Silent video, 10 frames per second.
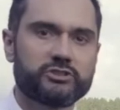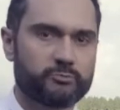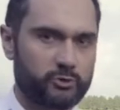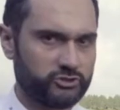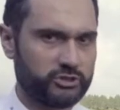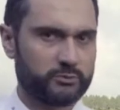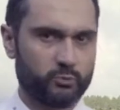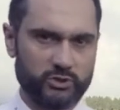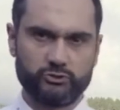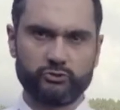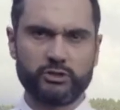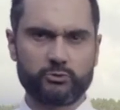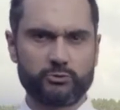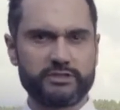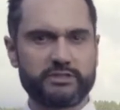project was to
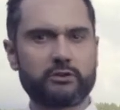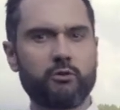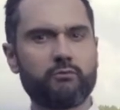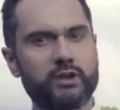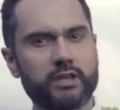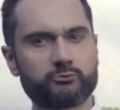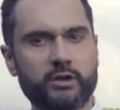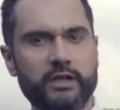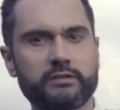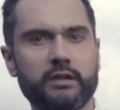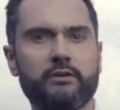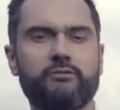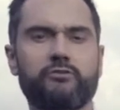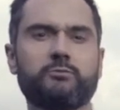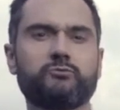increase the conveying rate
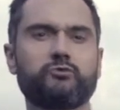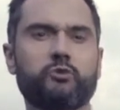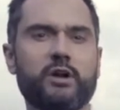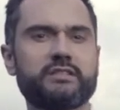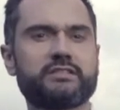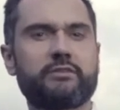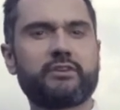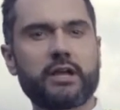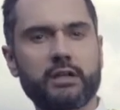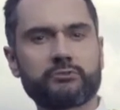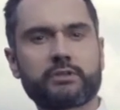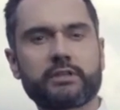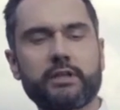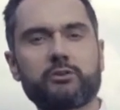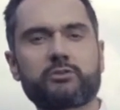from 2,700
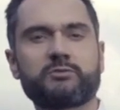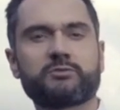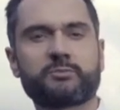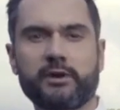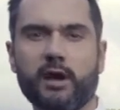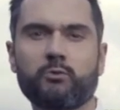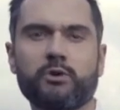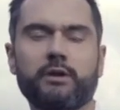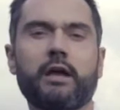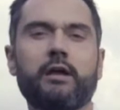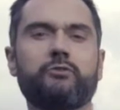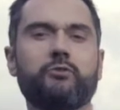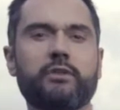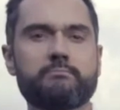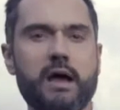kilograms per hour to
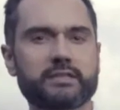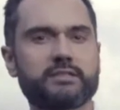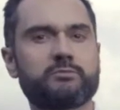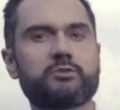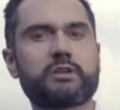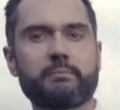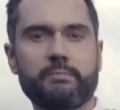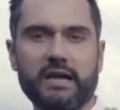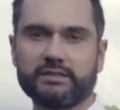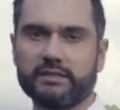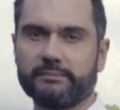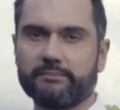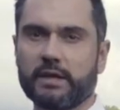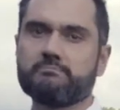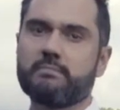the maximum capacity,
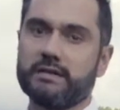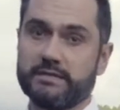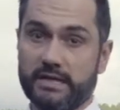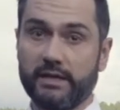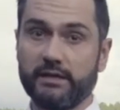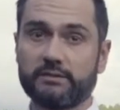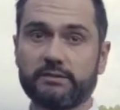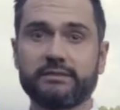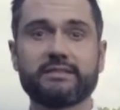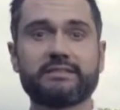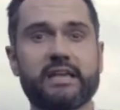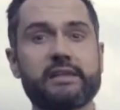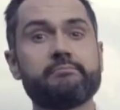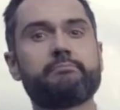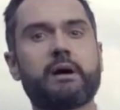maintaining the
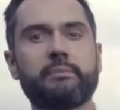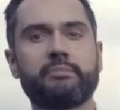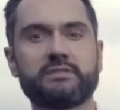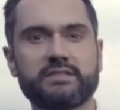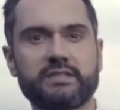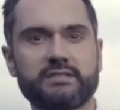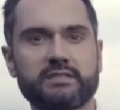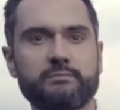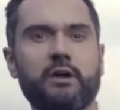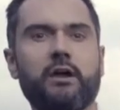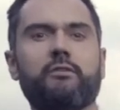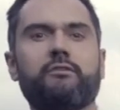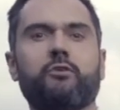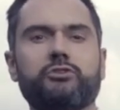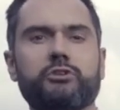same piping system
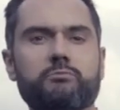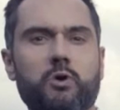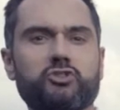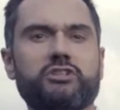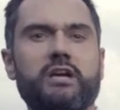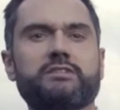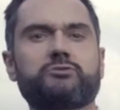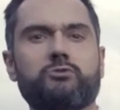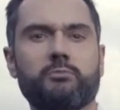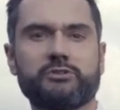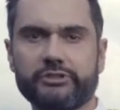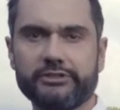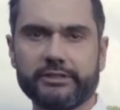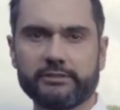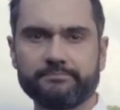for the homogenized raw material.